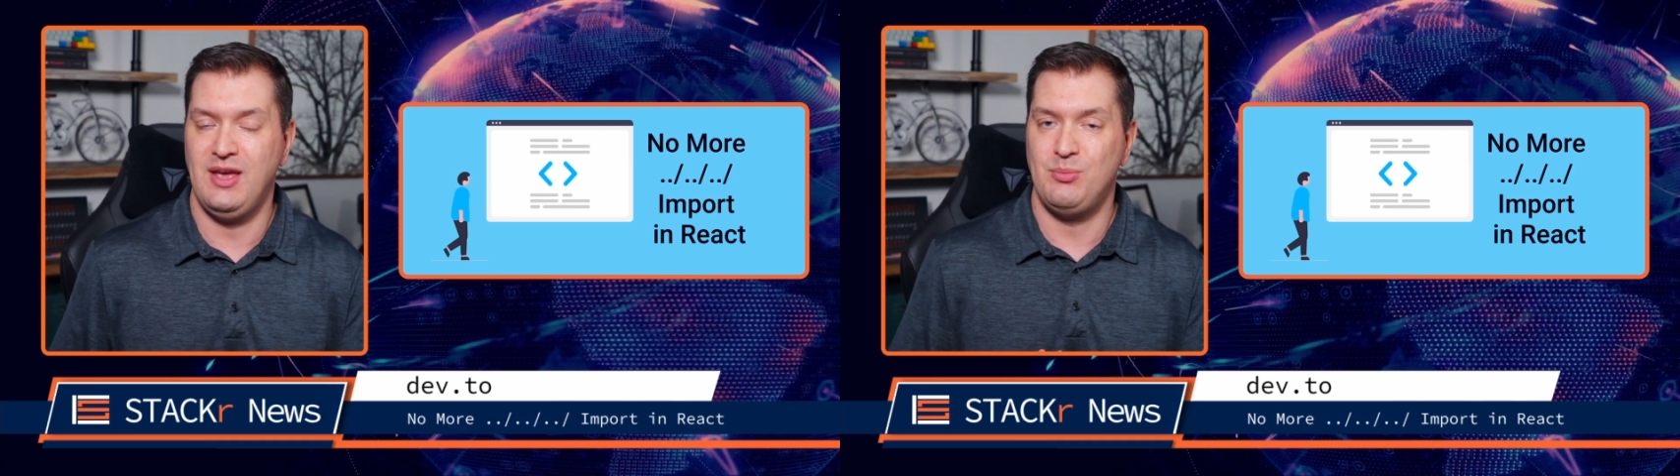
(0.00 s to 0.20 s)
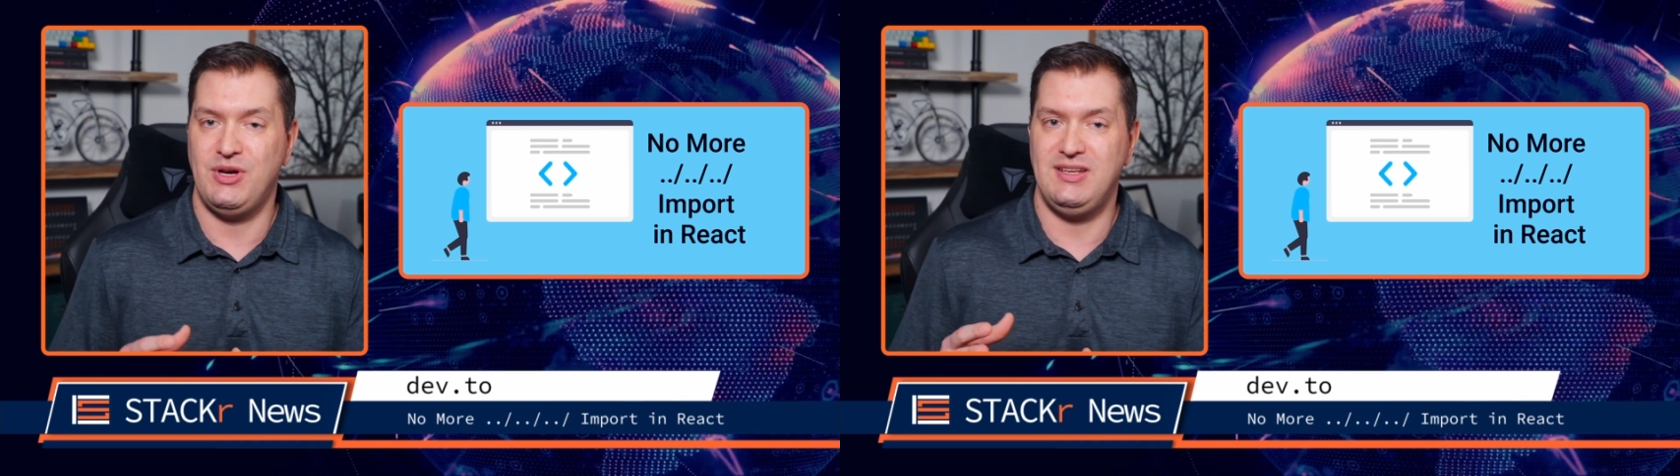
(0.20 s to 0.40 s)

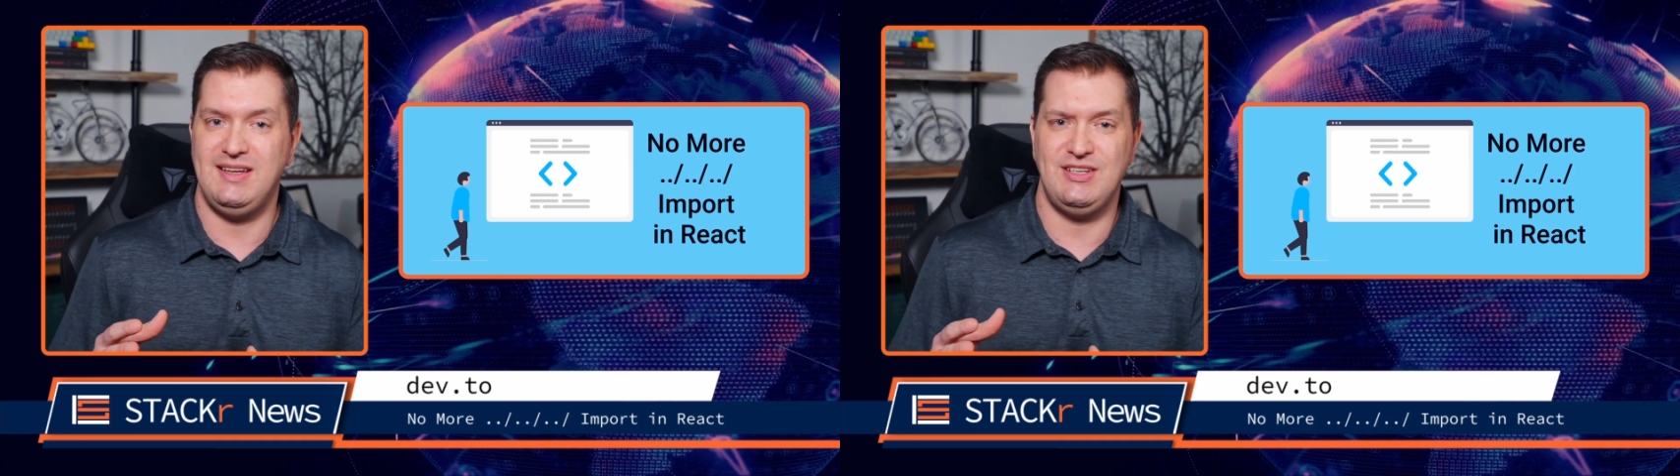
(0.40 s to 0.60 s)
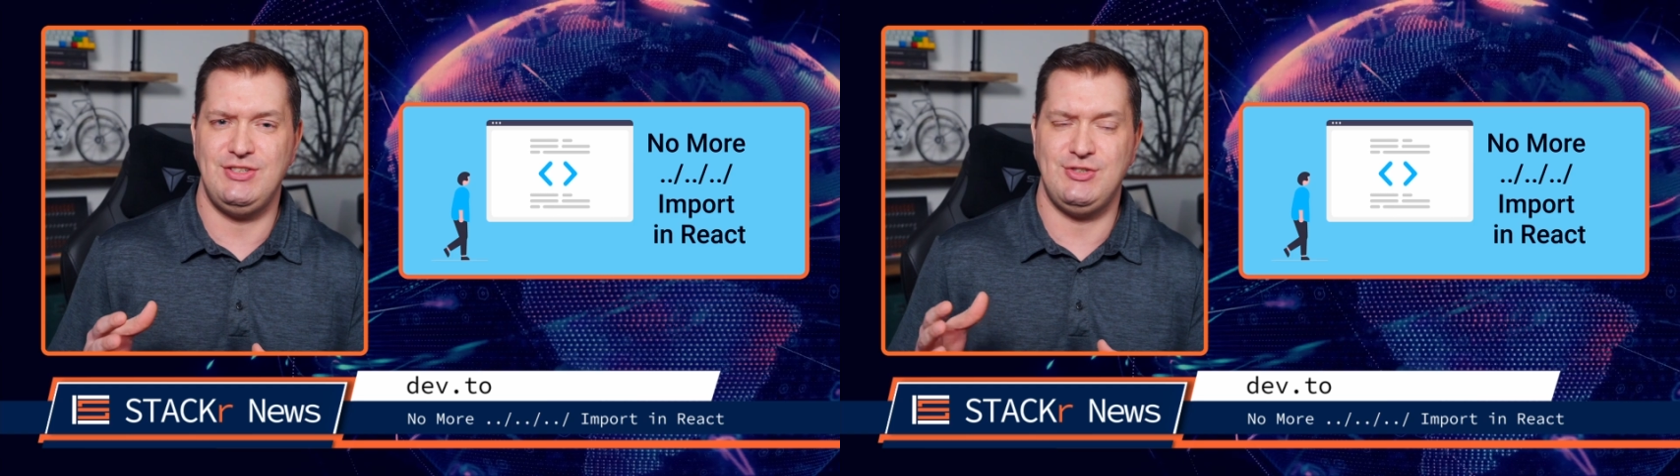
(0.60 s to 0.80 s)
but
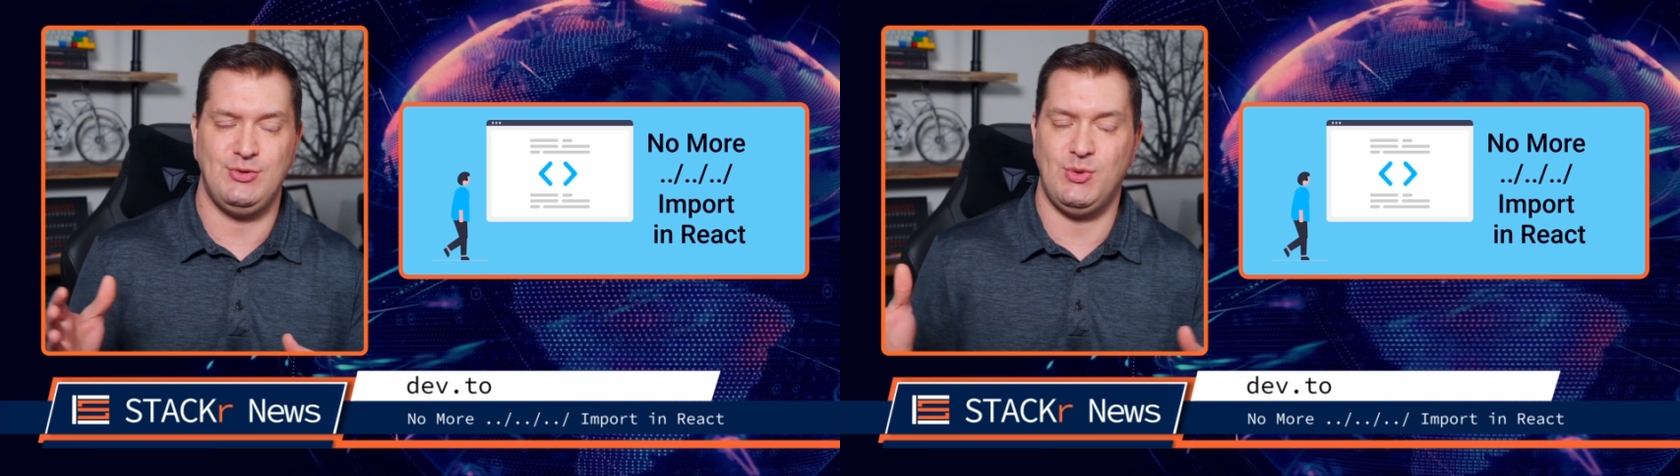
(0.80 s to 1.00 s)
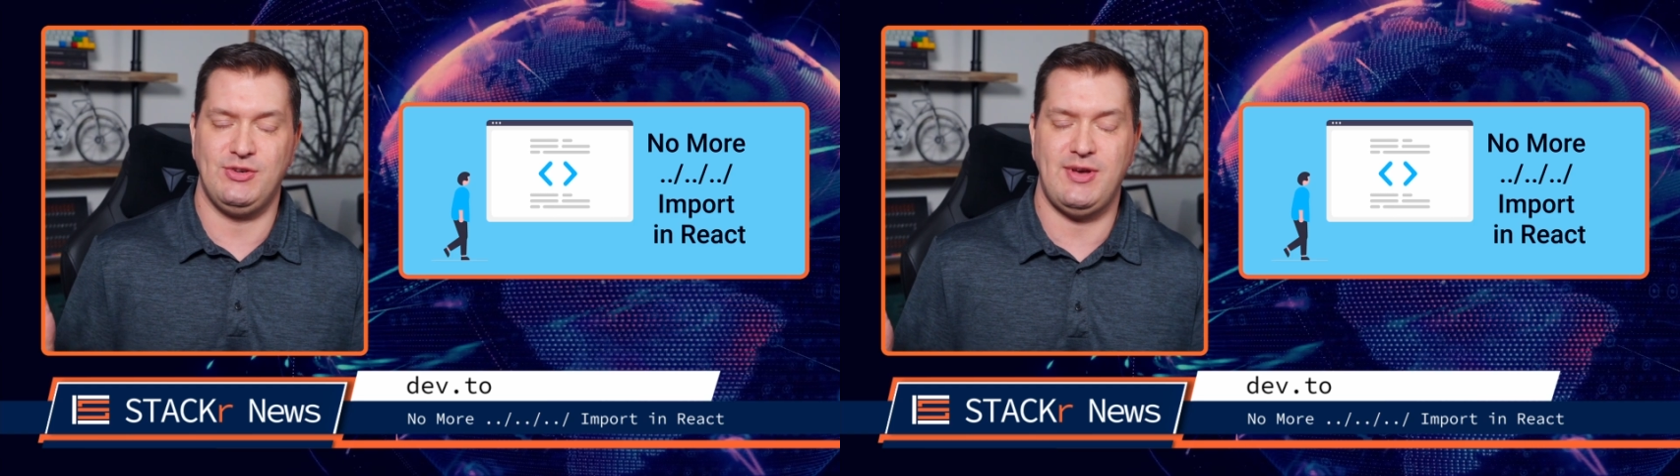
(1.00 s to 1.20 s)
it just works